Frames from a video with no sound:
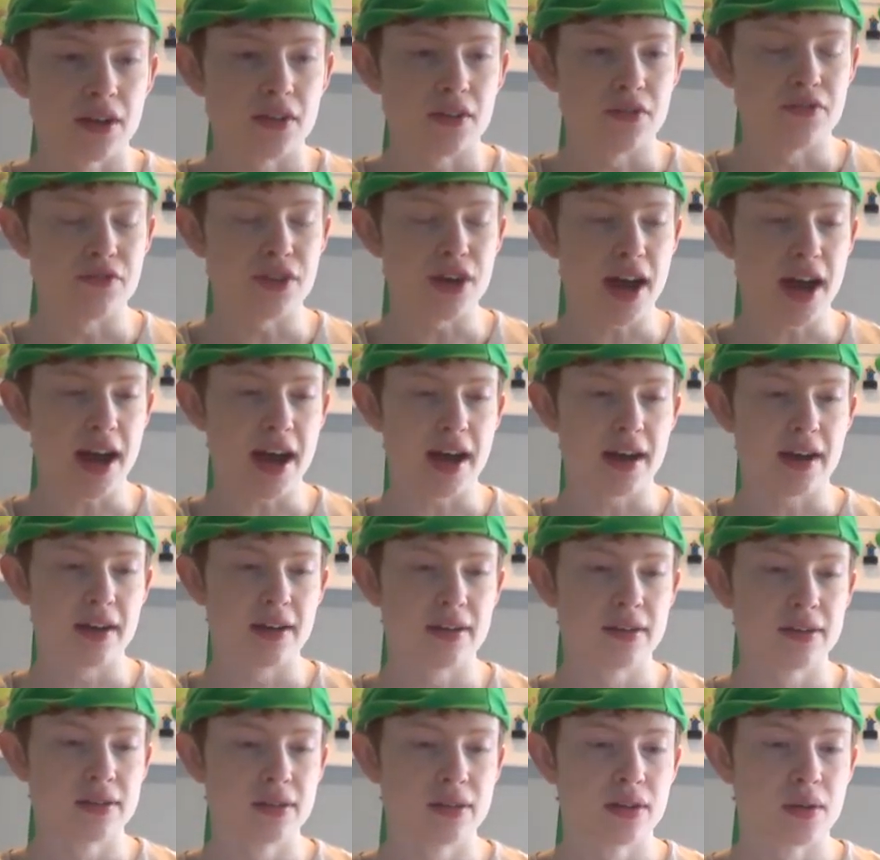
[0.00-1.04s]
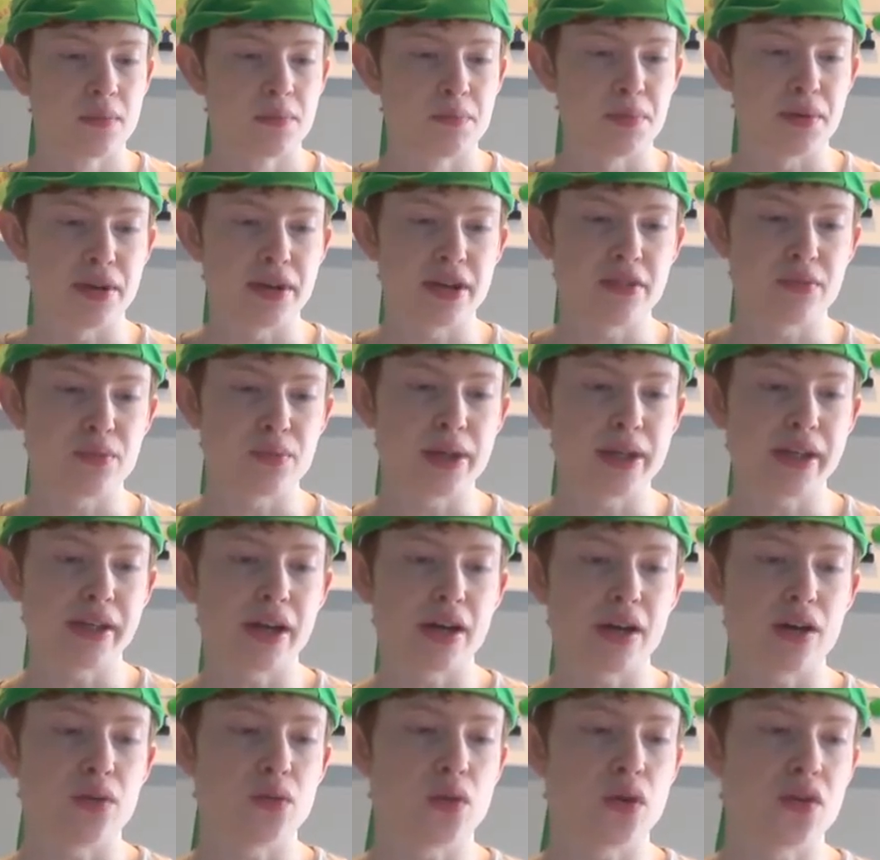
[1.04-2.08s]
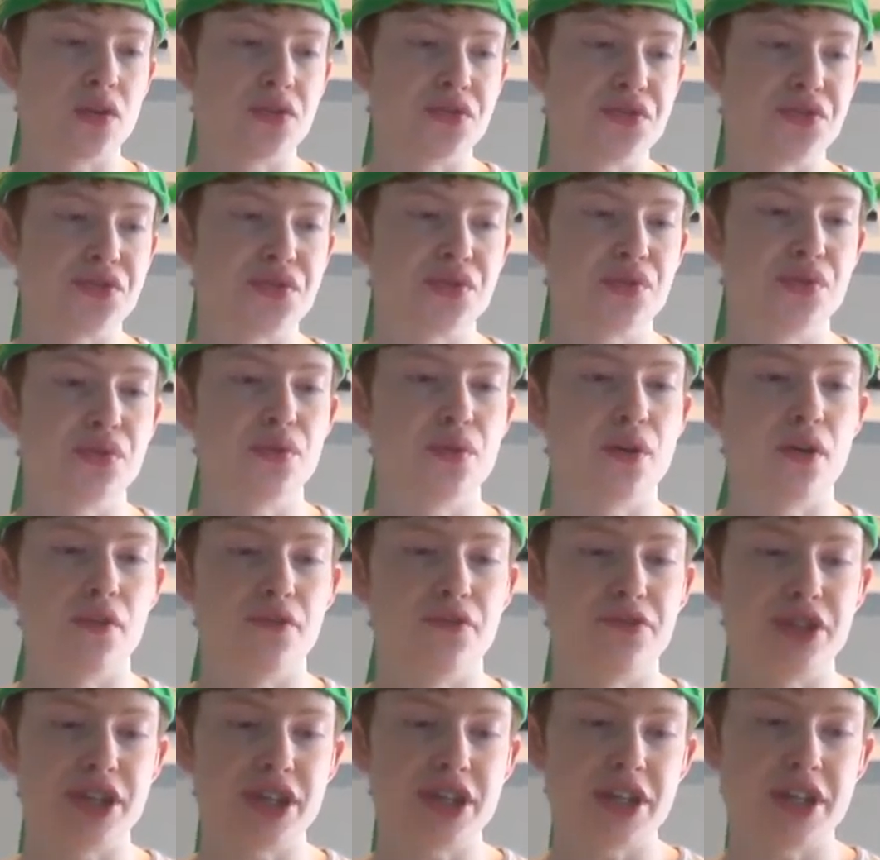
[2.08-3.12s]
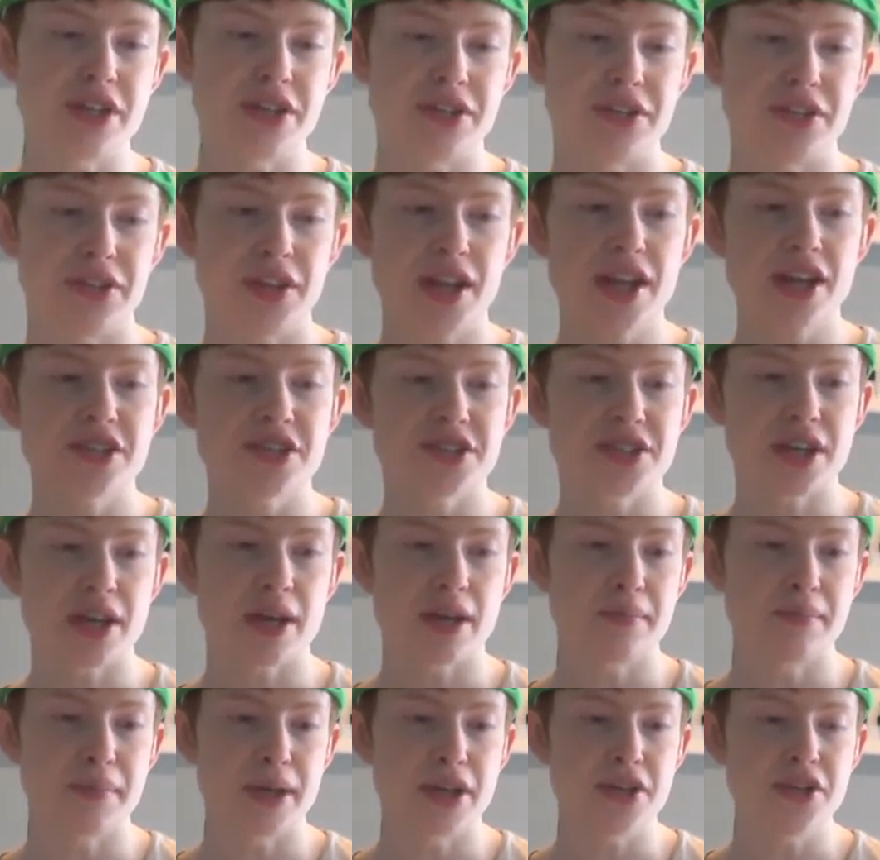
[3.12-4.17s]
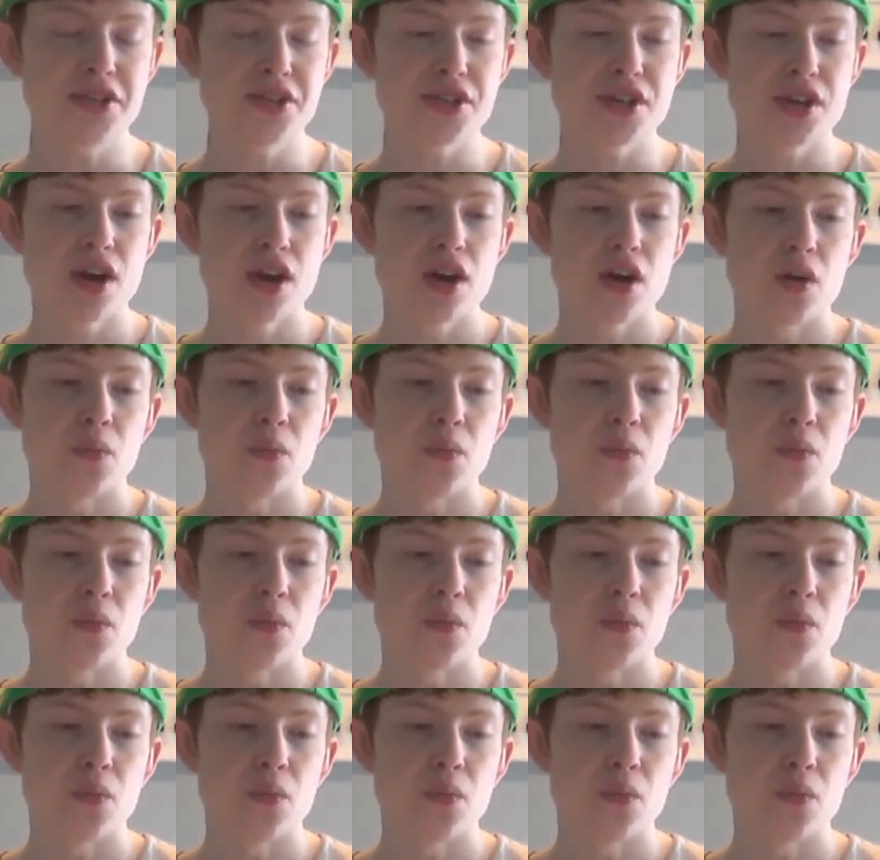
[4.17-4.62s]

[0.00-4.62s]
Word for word: There. But if we go onto the next image,